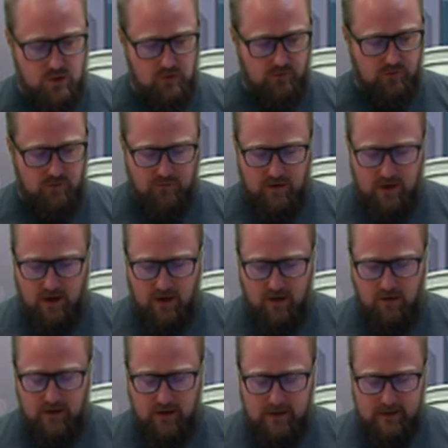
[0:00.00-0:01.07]
YouTube
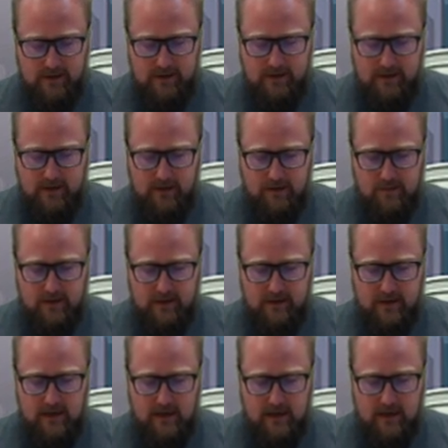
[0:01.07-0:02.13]
video. But
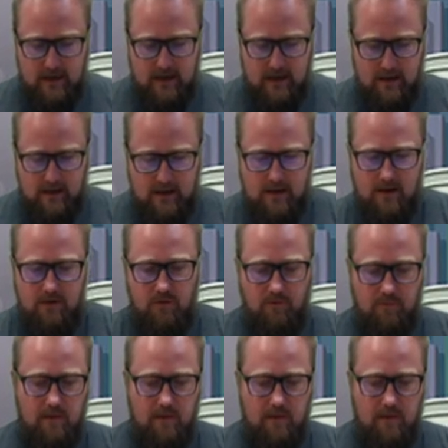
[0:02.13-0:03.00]
there's